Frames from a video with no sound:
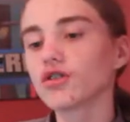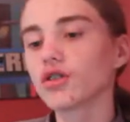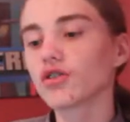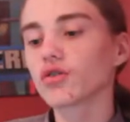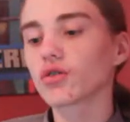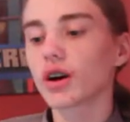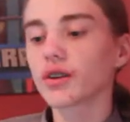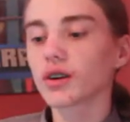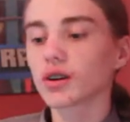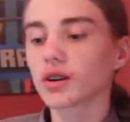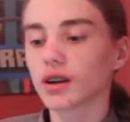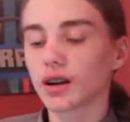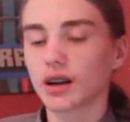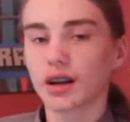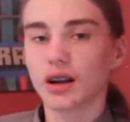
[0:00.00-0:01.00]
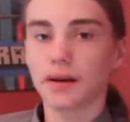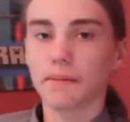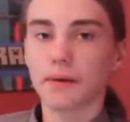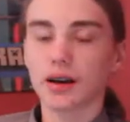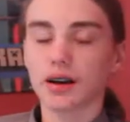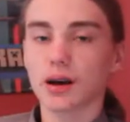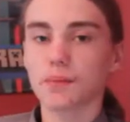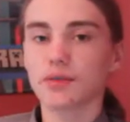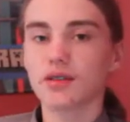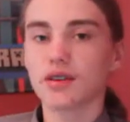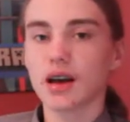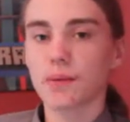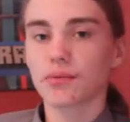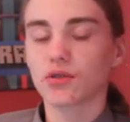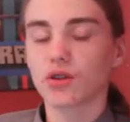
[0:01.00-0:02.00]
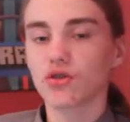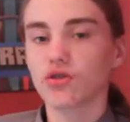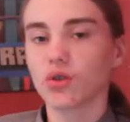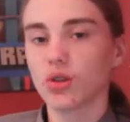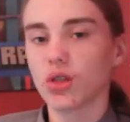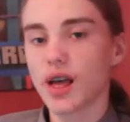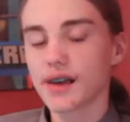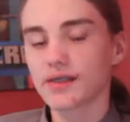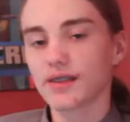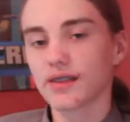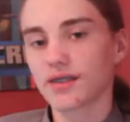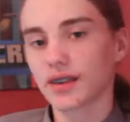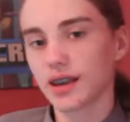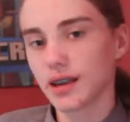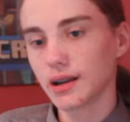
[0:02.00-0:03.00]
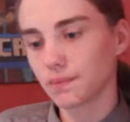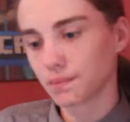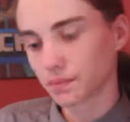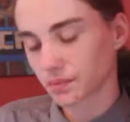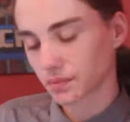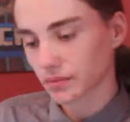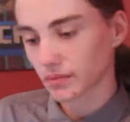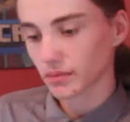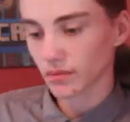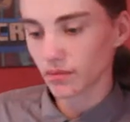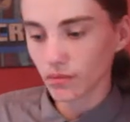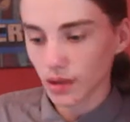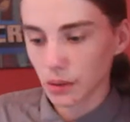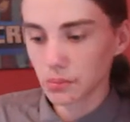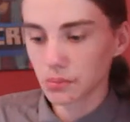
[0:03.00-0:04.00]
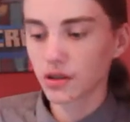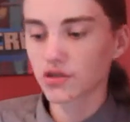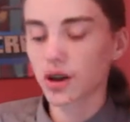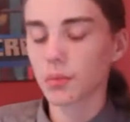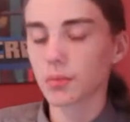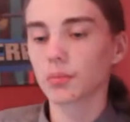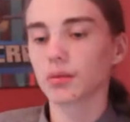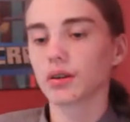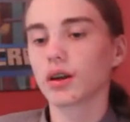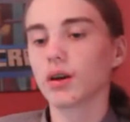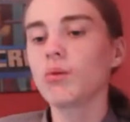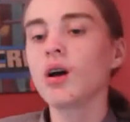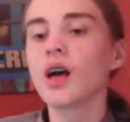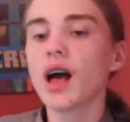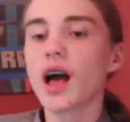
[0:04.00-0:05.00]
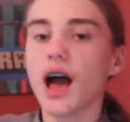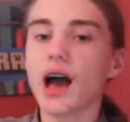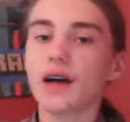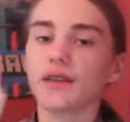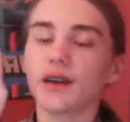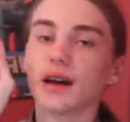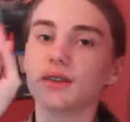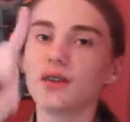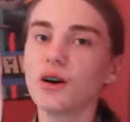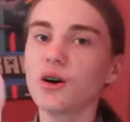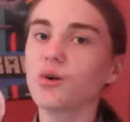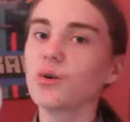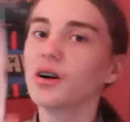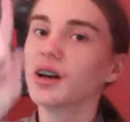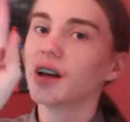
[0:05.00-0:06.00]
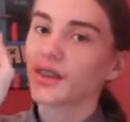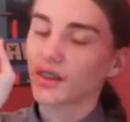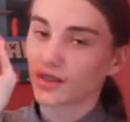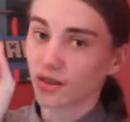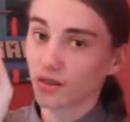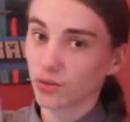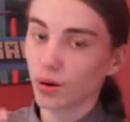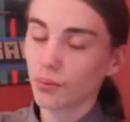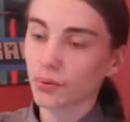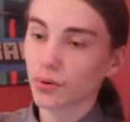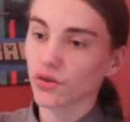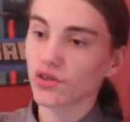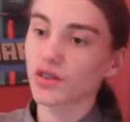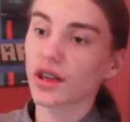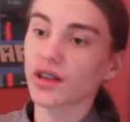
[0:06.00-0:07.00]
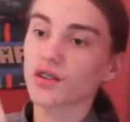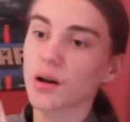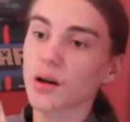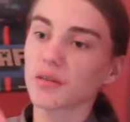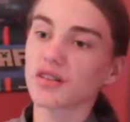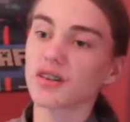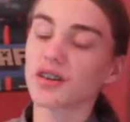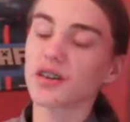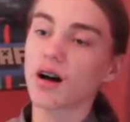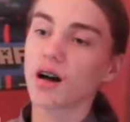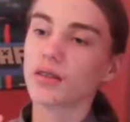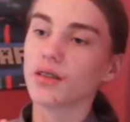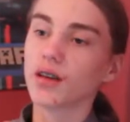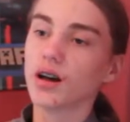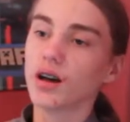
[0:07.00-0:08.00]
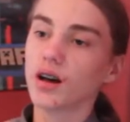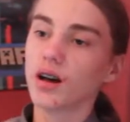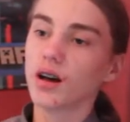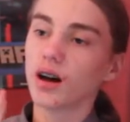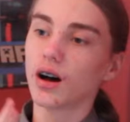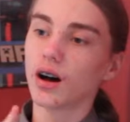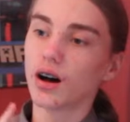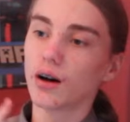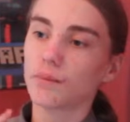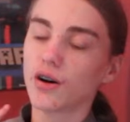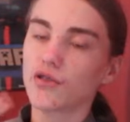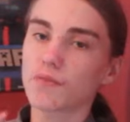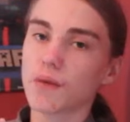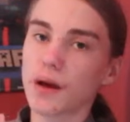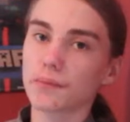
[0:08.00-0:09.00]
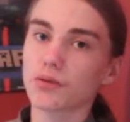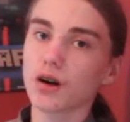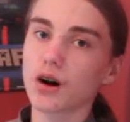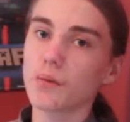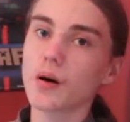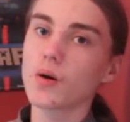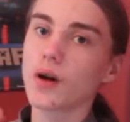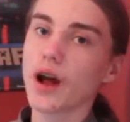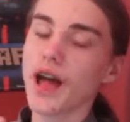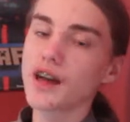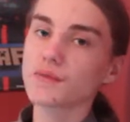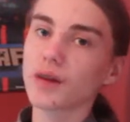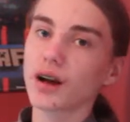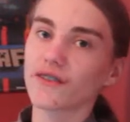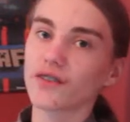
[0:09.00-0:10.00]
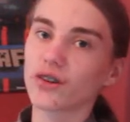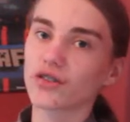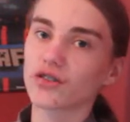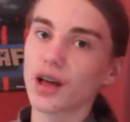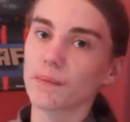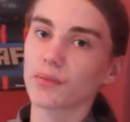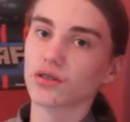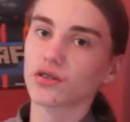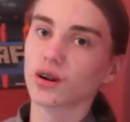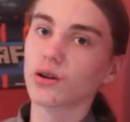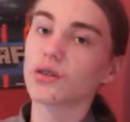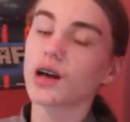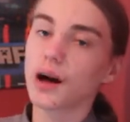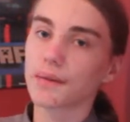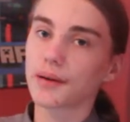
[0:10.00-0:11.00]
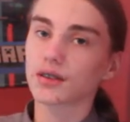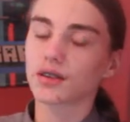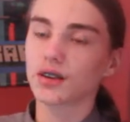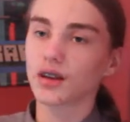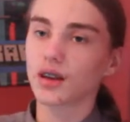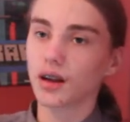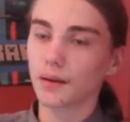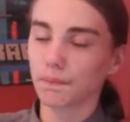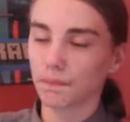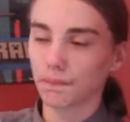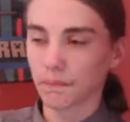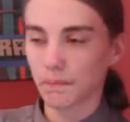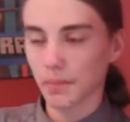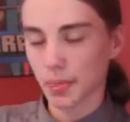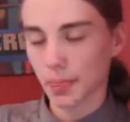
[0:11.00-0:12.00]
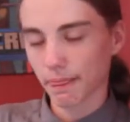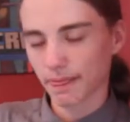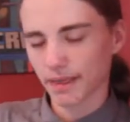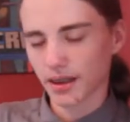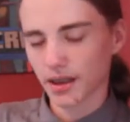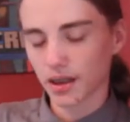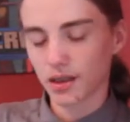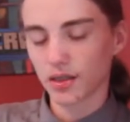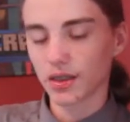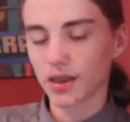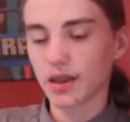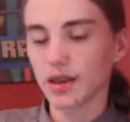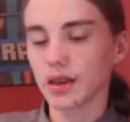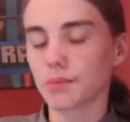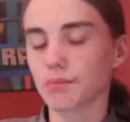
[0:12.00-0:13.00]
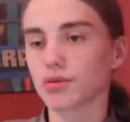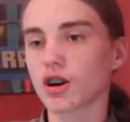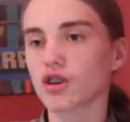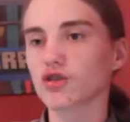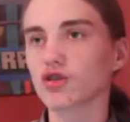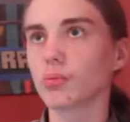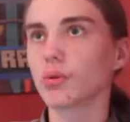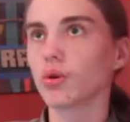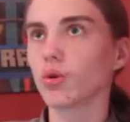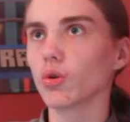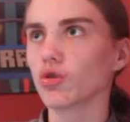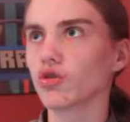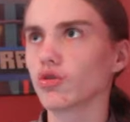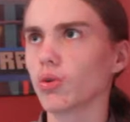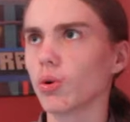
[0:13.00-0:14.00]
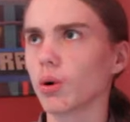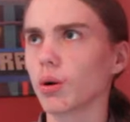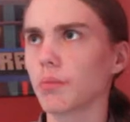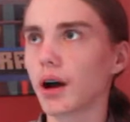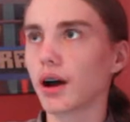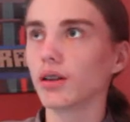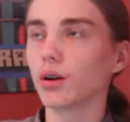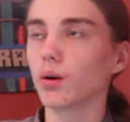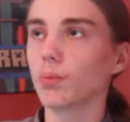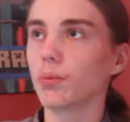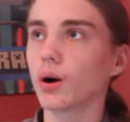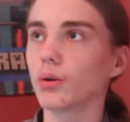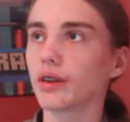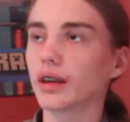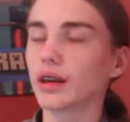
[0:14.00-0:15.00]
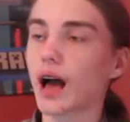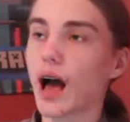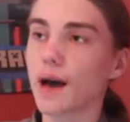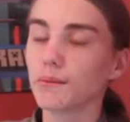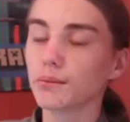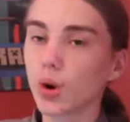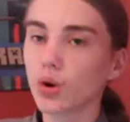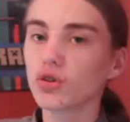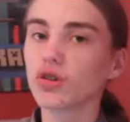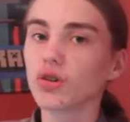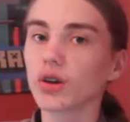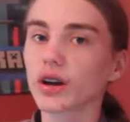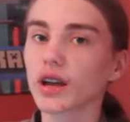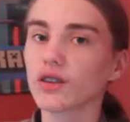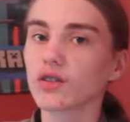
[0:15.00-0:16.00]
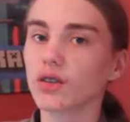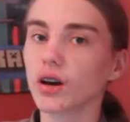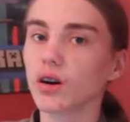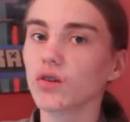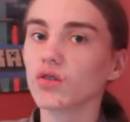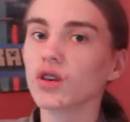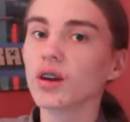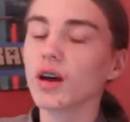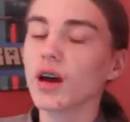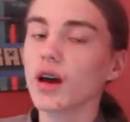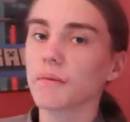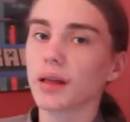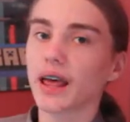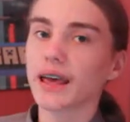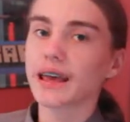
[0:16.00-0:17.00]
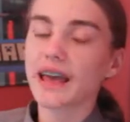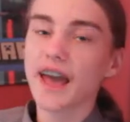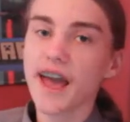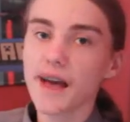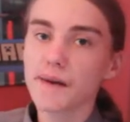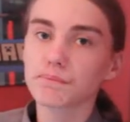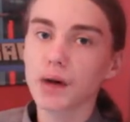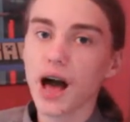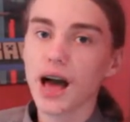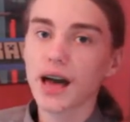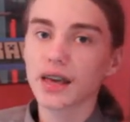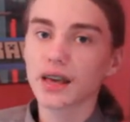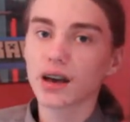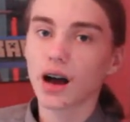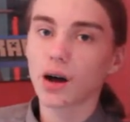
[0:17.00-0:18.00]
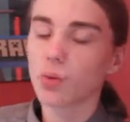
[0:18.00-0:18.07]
If you have suggestions for other A Cup of Tea episodes you'd like to see, please comment below. And I know that there's one person that's commented on both my promo and my first episode about the brushables for My Little Pony. I'm going to look into those, but I